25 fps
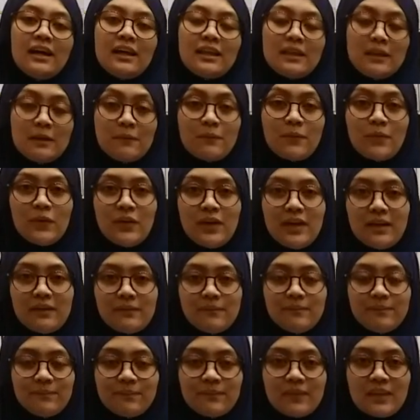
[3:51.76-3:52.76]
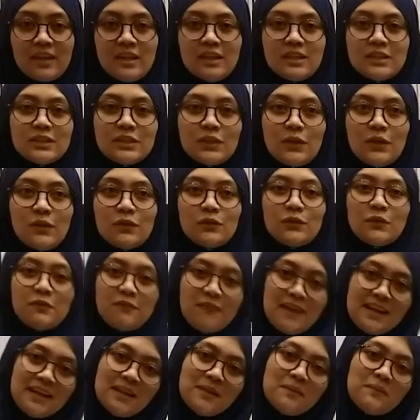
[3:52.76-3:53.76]
the product. So to
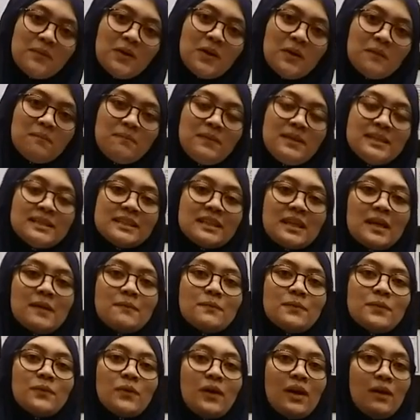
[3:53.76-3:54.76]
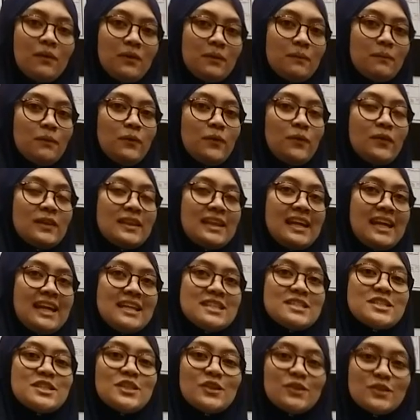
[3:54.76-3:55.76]
find out more, please come to our booth
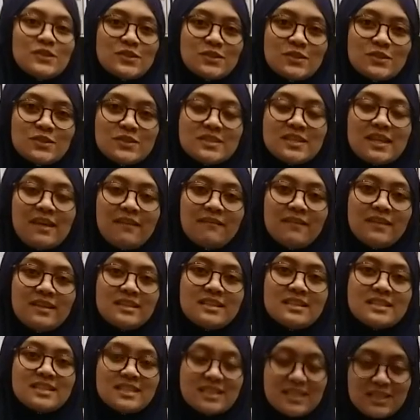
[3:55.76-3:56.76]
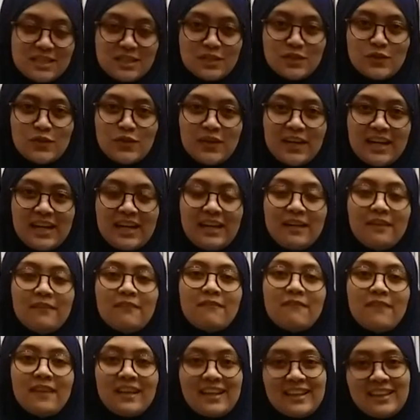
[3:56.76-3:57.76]
at 007C09
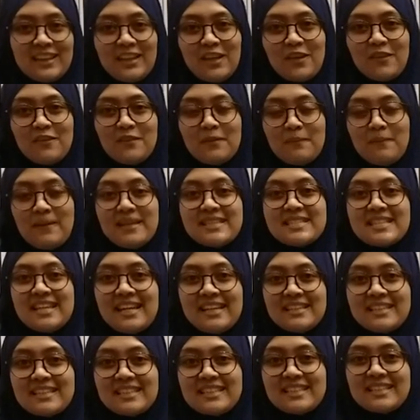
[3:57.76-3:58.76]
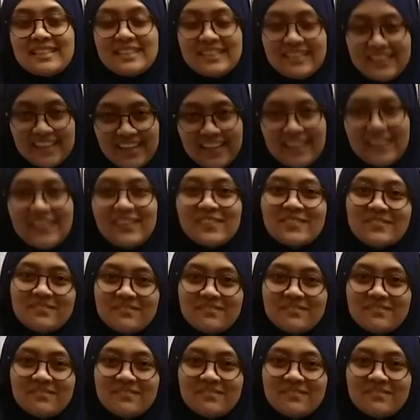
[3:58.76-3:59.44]
Faculty of Applied Sciences. Thank you.